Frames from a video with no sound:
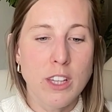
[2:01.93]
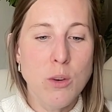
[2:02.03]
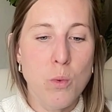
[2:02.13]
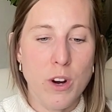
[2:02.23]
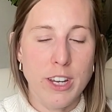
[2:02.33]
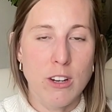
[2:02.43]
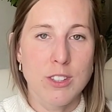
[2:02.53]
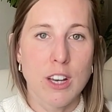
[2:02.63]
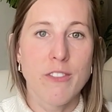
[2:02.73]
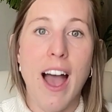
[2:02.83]
work
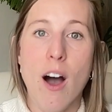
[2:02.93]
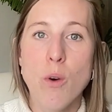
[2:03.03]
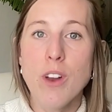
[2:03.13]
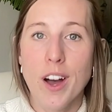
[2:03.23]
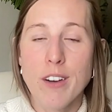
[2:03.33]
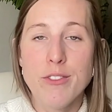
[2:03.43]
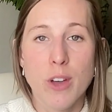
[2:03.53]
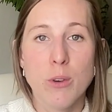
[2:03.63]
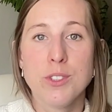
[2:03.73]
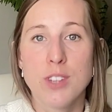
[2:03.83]
yourself out of
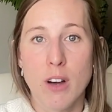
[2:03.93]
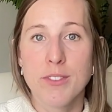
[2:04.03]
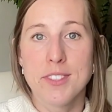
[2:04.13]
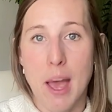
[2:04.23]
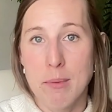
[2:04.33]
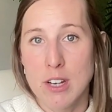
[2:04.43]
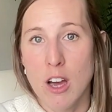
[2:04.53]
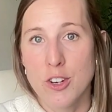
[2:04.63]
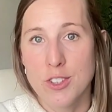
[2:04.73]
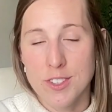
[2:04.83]
those
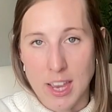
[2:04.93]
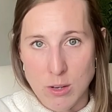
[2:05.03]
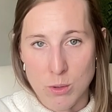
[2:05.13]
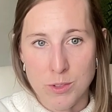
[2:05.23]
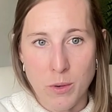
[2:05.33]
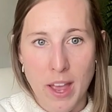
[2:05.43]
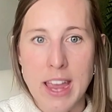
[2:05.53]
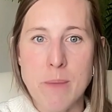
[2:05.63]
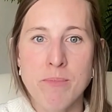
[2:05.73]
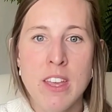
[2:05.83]
self-sabotage cycles,
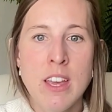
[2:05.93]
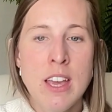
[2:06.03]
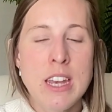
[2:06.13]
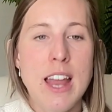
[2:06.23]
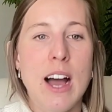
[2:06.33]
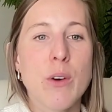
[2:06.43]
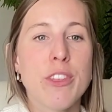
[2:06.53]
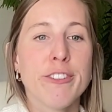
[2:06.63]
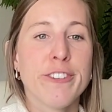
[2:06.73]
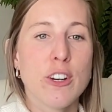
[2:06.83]
okay? Now,
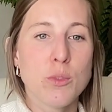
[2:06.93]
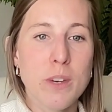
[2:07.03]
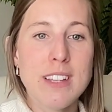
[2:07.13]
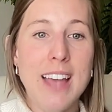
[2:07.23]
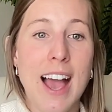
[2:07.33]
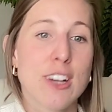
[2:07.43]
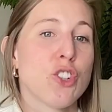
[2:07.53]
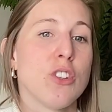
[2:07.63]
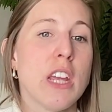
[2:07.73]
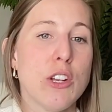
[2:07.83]
the first one is
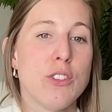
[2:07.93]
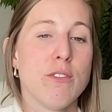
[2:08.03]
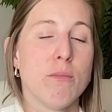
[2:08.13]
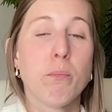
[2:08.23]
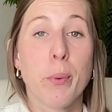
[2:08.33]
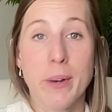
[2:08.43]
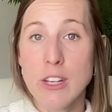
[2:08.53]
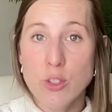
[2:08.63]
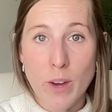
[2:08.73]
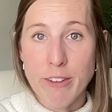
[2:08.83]
actually pretty
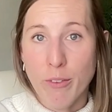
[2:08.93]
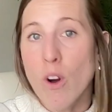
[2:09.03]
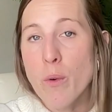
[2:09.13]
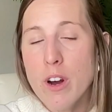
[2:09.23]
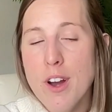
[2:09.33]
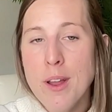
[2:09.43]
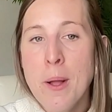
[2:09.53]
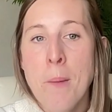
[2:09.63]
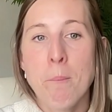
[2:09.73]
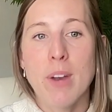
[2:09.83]
straightforward,
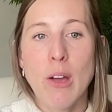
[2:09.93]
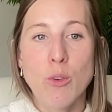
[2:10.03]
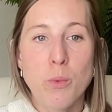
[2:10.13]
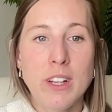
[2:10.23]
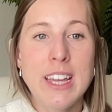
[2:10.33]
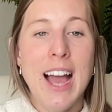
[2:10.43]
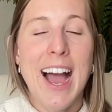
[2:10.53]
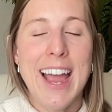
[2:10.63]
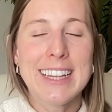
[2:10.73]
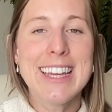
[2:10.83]
but I would really
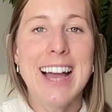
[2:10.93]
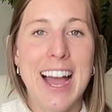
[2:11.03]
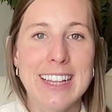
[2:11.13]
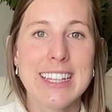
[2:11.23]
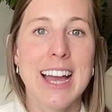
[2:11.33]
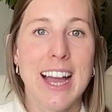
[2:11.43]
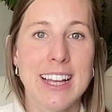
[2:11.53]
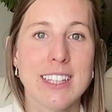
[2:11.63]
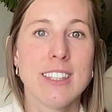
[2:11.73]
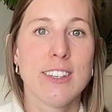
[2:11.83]
highly, highly,
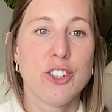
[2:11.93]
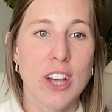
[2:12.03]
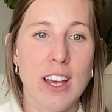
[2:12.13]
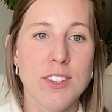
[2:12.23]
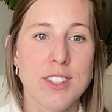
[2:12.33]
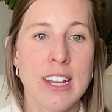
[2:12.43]
highly suggest